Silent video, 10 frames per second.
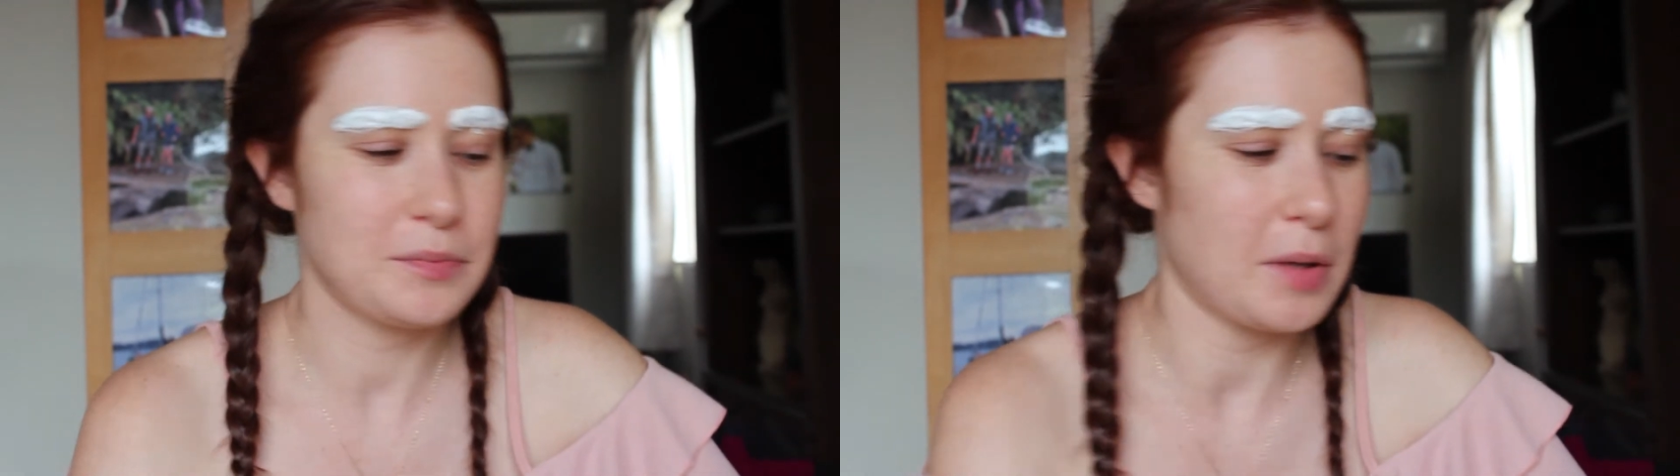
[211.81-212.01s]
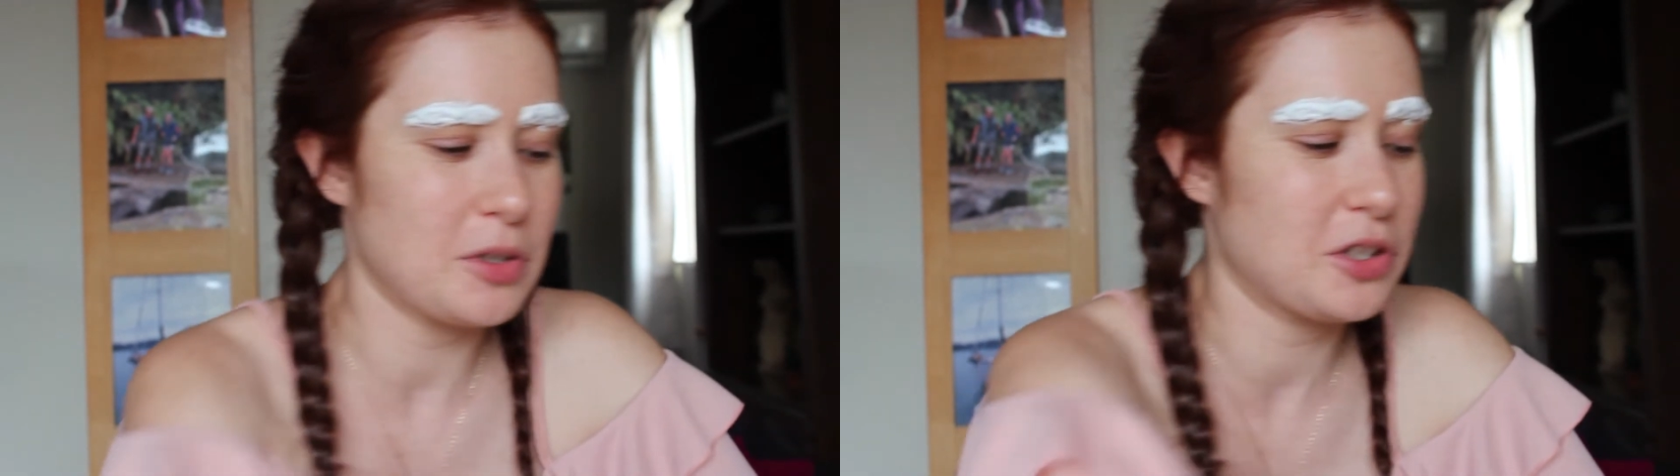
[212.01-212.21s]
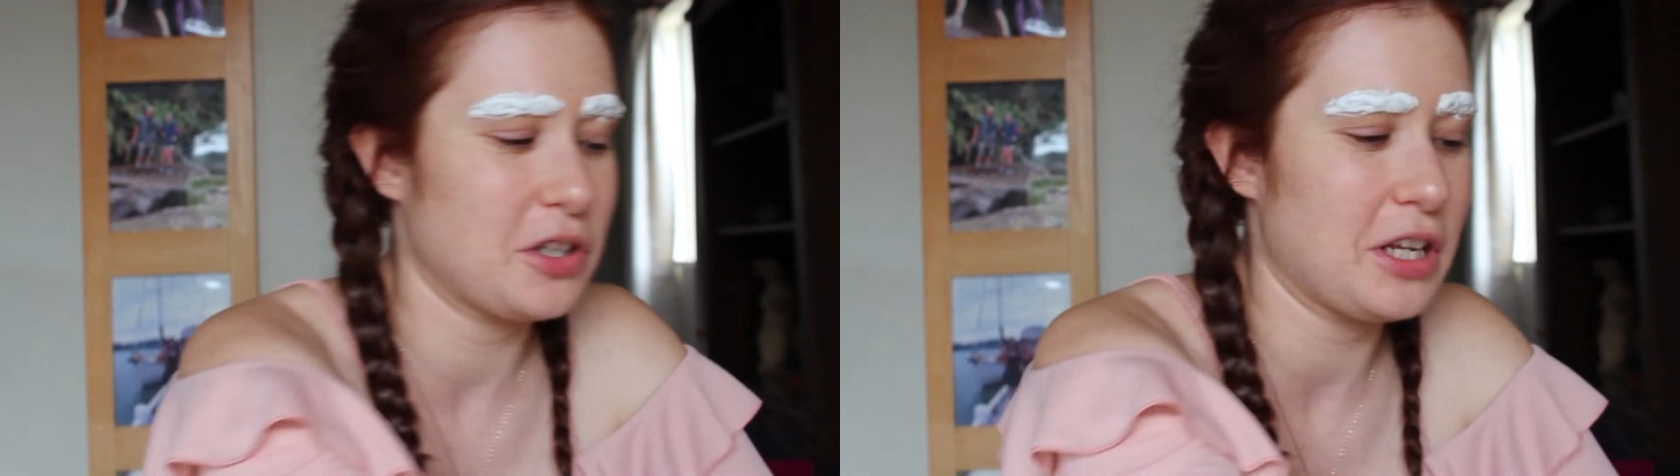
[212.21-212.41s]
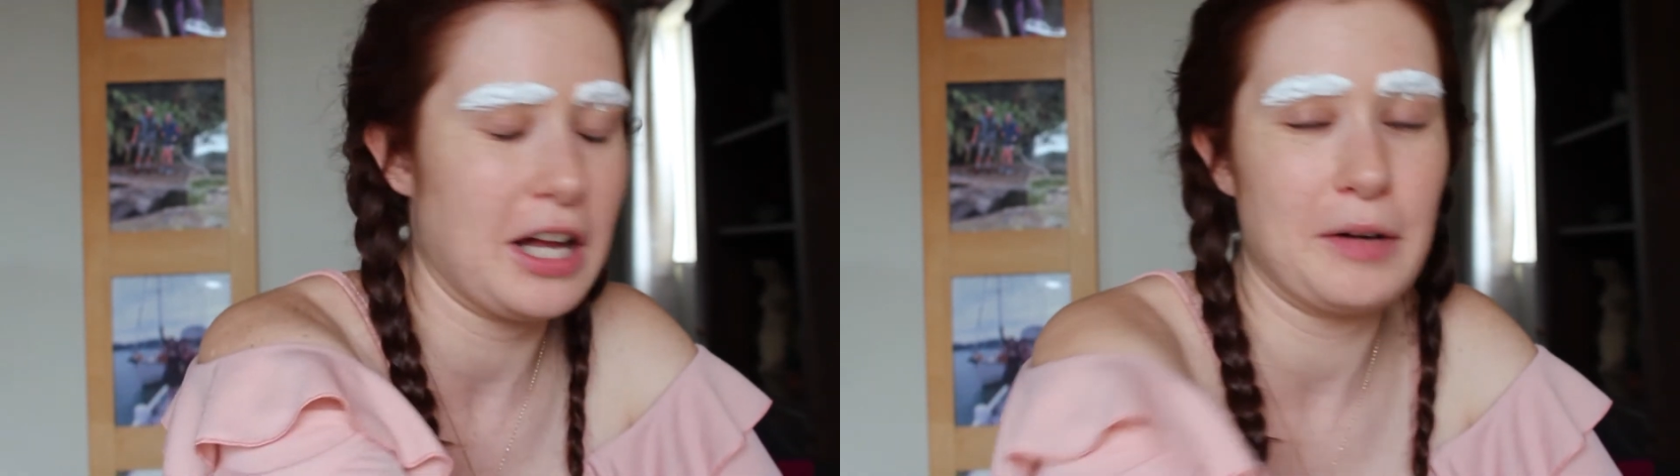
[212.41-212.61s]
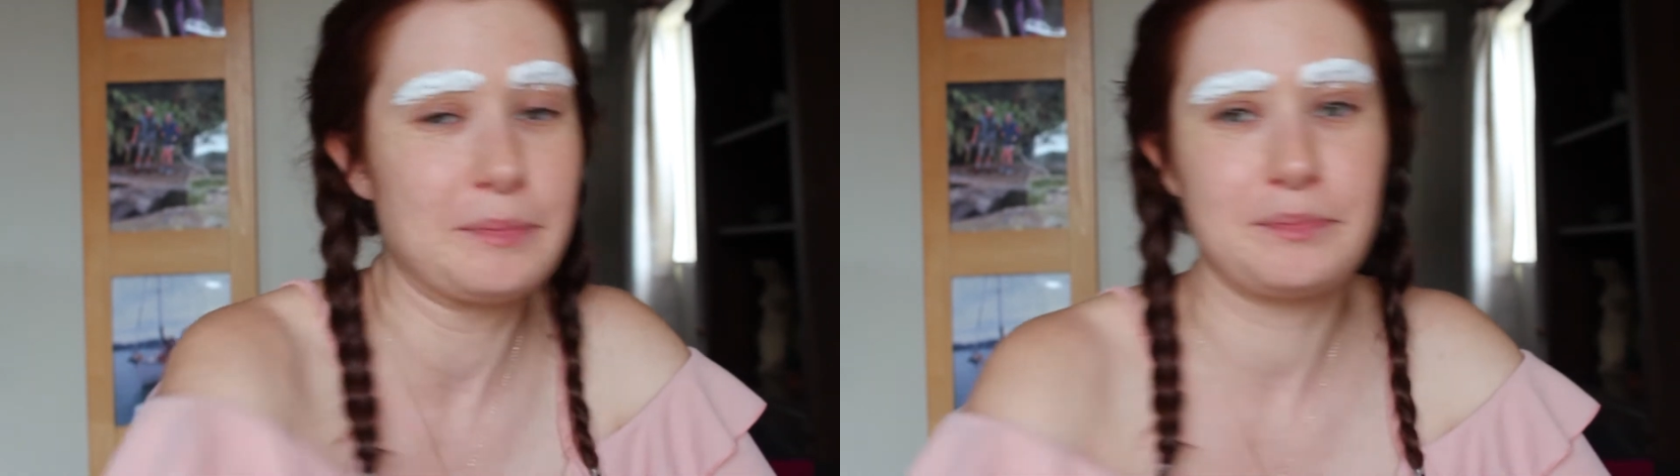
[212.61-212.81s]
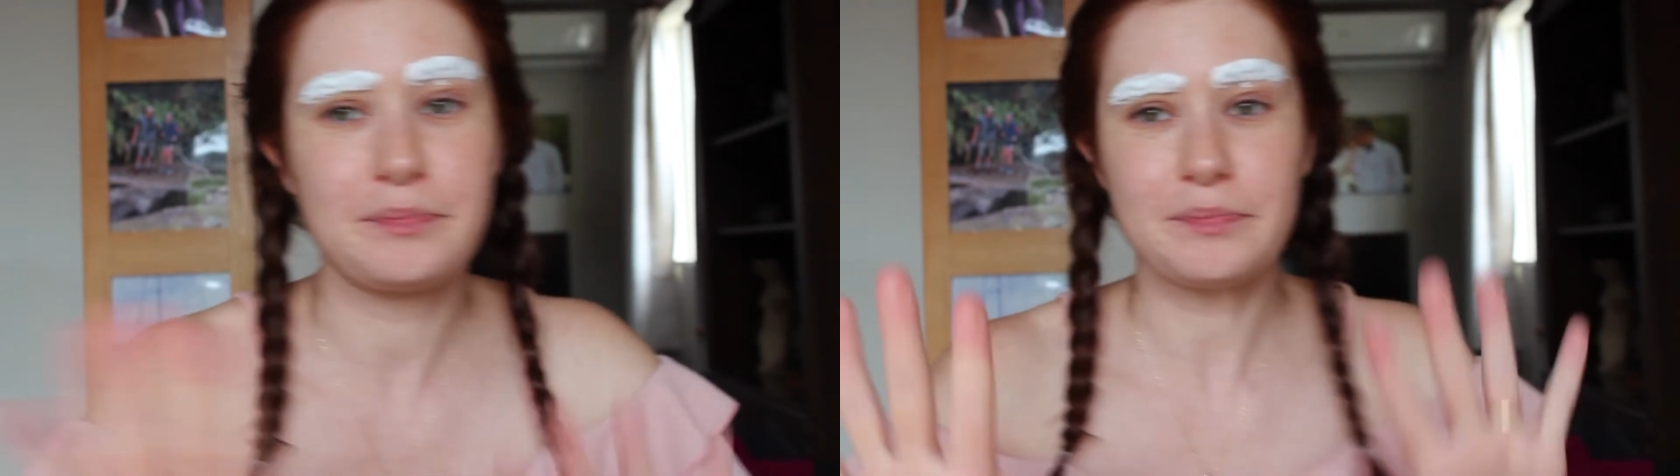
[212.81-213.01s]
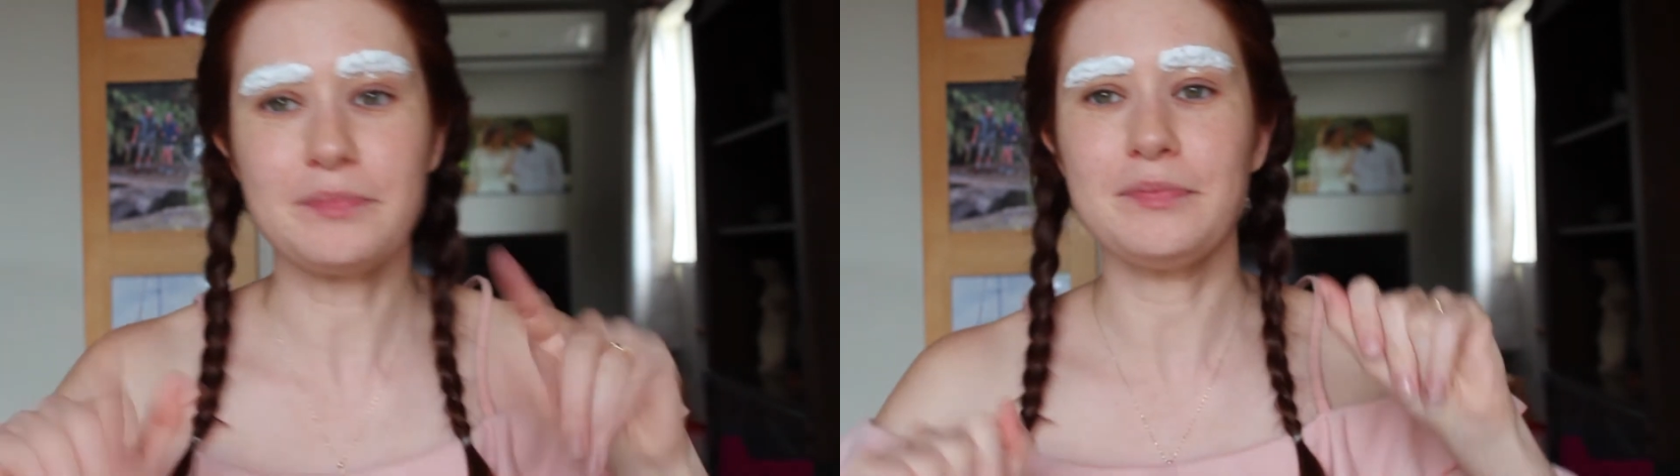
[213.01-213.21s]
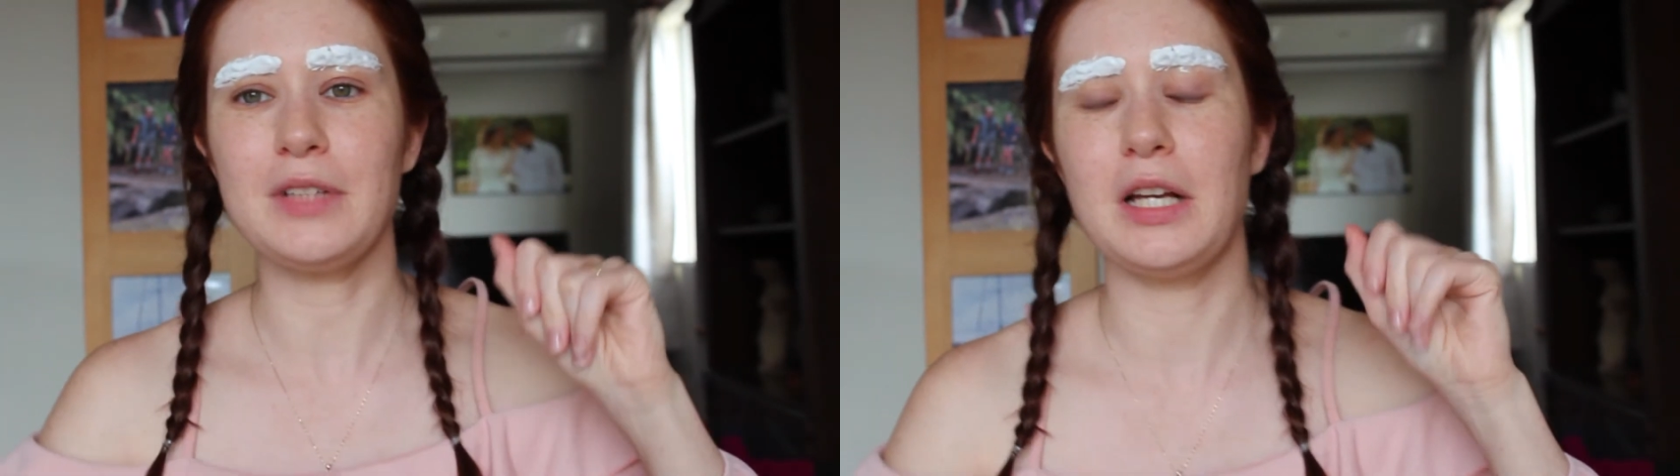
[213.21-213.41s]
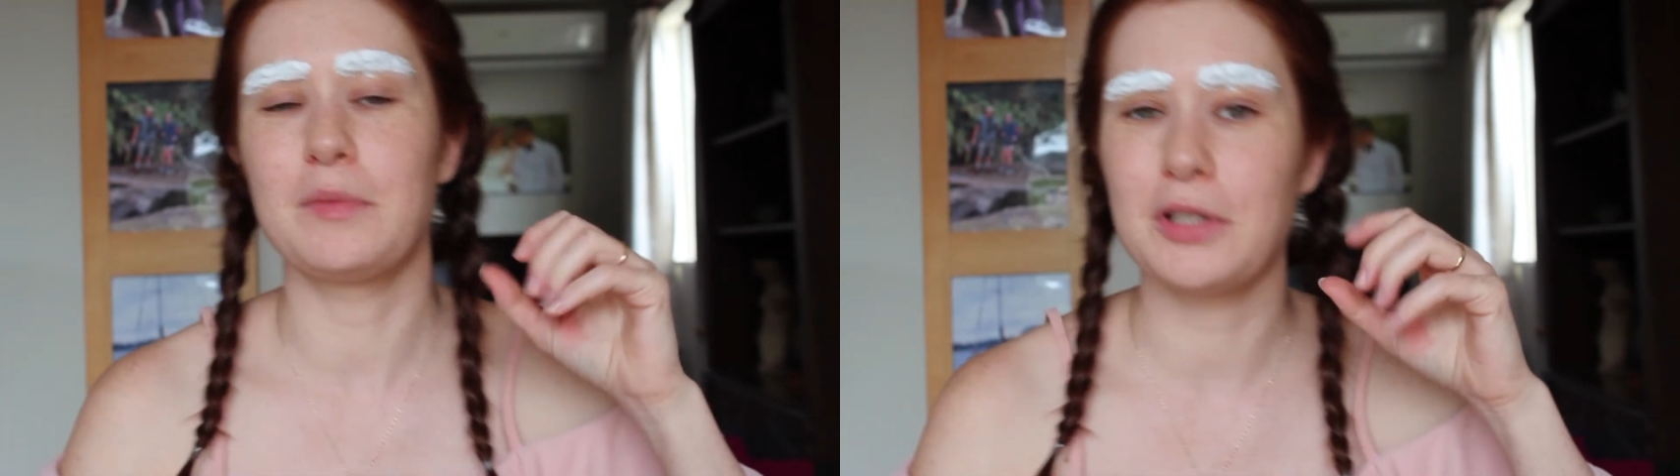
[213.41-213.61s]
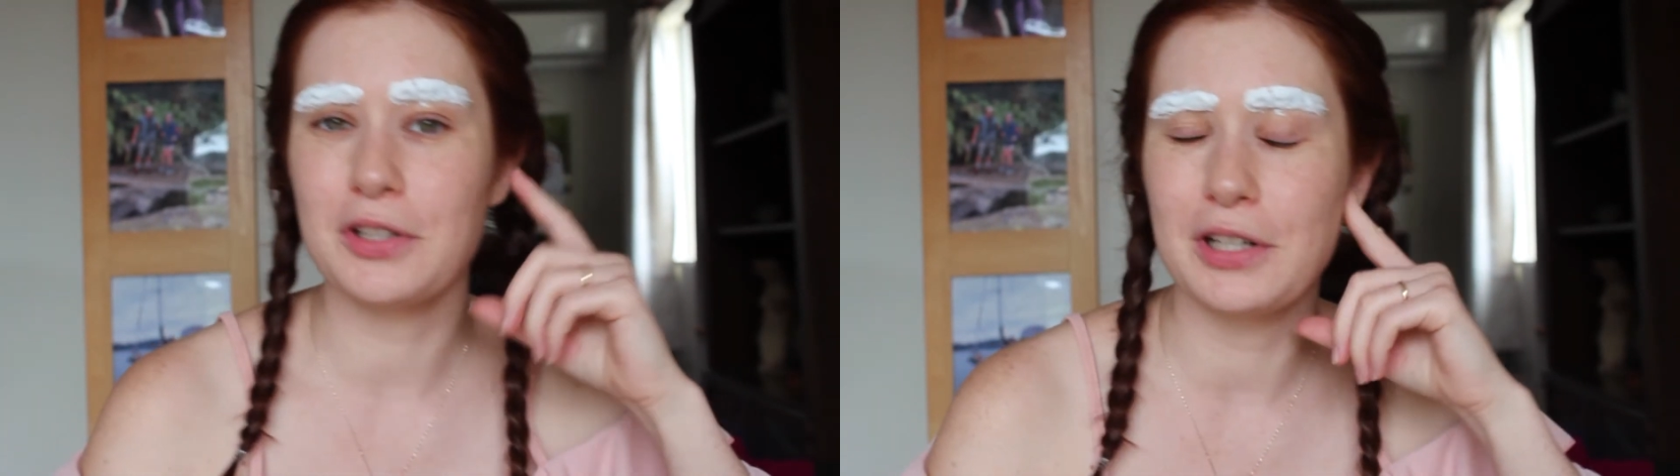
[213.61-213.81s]
I'm just
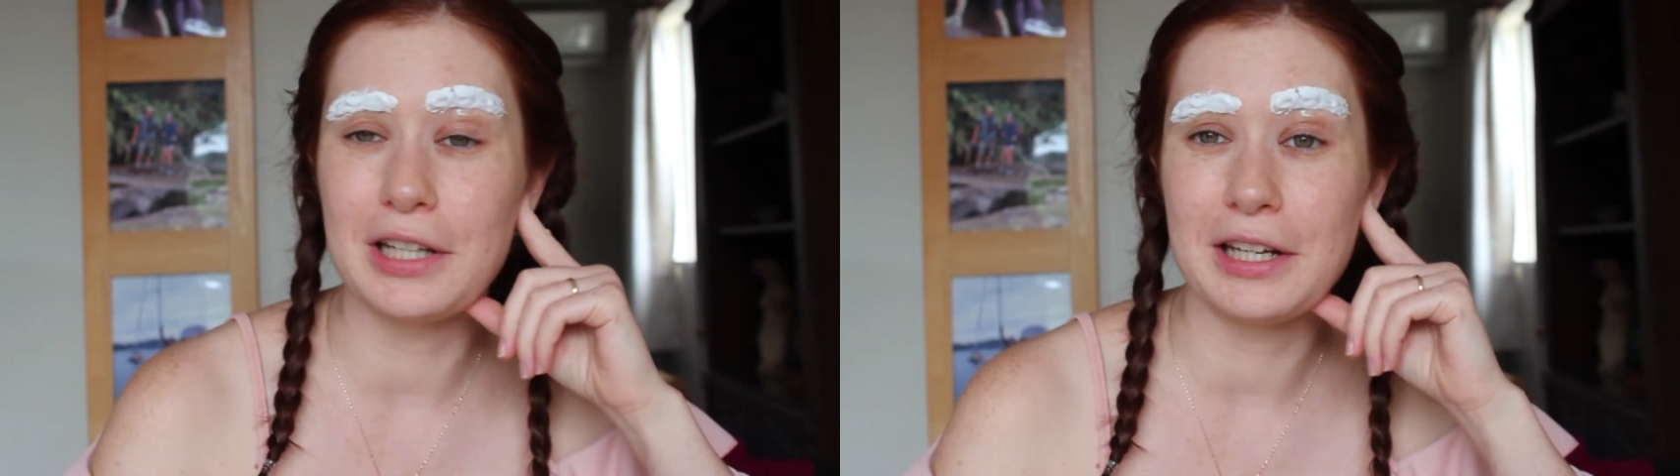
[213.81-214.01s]
gonna